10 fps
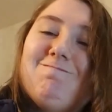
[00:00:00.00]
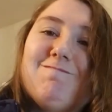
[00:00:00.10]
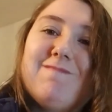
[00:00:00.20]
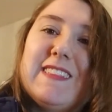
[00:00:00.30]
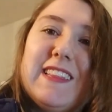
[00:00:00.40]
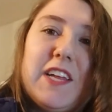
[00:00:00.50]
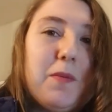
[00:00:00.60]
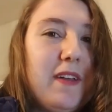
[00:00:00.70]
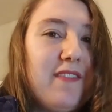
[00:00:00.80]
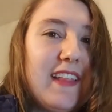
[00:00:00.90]
A little bit of a
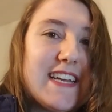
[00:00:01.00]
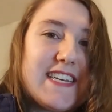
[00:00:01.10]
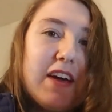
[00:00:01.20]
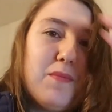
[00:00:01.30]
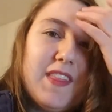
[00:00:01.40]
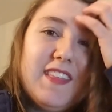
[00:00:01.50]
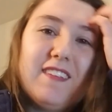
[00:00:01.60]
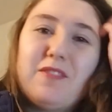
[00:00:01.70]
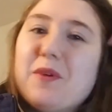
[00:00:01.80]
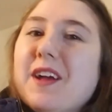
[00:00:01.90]
letdown with this
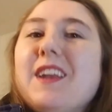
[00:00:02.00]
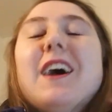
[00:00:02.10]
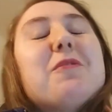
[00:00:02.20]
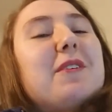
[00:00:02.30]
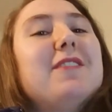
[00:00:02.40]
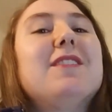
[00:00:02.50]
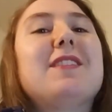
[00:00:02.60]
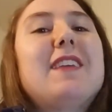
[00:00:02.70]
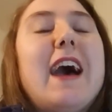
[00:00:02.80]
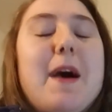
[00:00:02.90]
one. I wasn't the
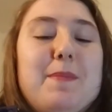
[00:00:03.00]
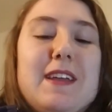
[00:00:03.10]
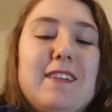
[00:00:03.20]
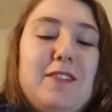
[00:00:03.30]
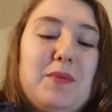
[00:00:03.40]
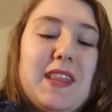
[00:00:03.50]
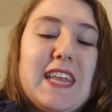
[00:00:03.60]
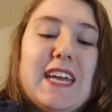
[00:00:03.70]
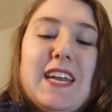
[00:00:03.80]
happiest with it.